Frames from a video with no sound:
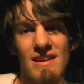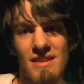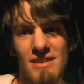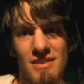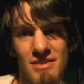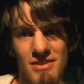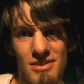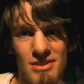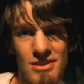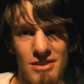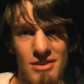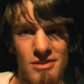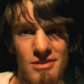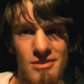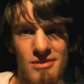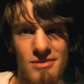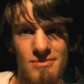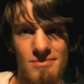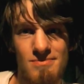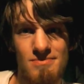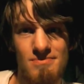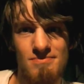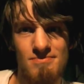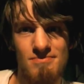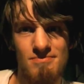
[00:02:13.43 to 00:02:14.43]
So,
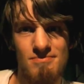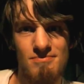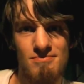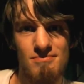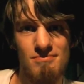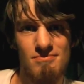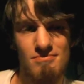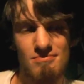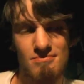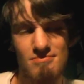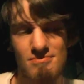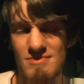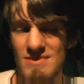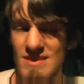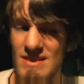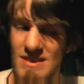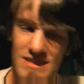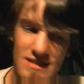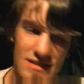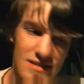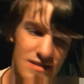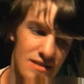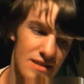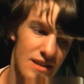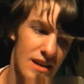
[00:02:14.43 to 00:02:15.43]

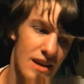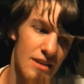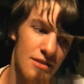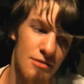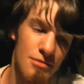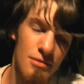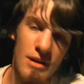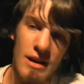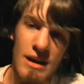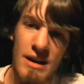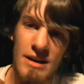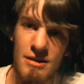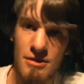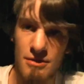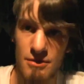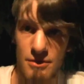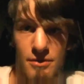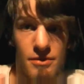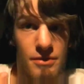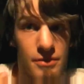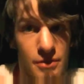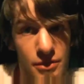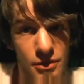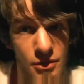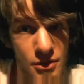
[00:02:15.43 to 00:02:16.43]
that's why I
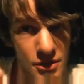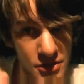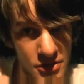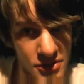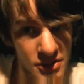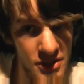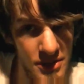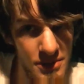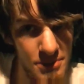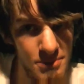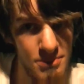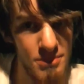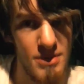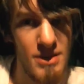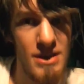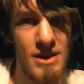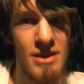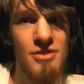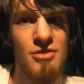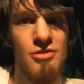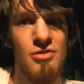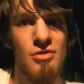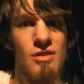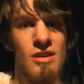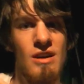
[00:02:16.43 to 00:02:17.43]
don't force it, but I
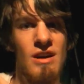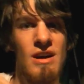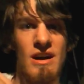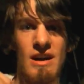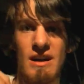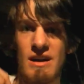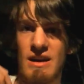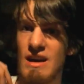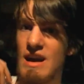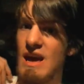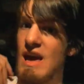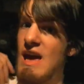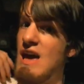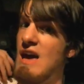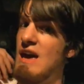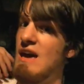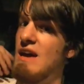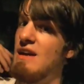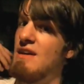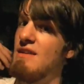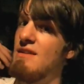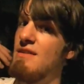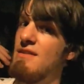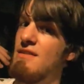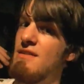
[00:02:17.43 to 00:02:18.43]
try
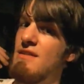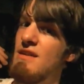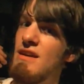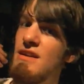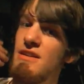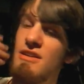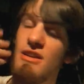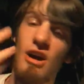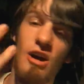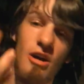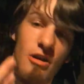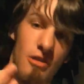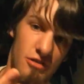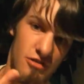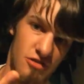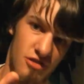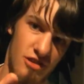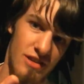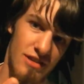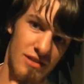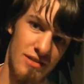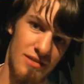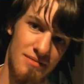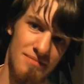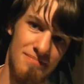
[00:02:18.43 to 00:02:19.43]
and acknowledge it.